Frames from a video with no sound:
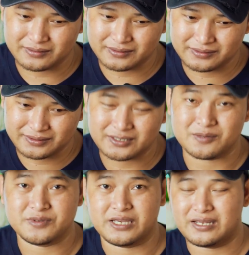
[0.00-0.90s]

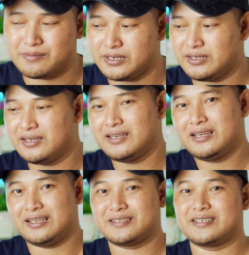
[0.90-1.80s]
circumstance I mean
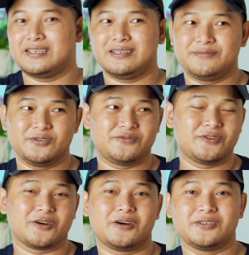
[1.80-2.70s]
let's say if you
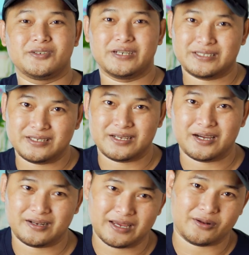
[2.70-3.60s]
forgot your SD
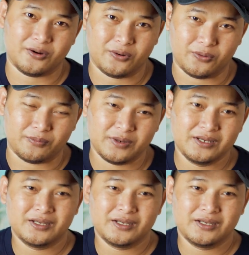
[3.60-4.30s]
card at home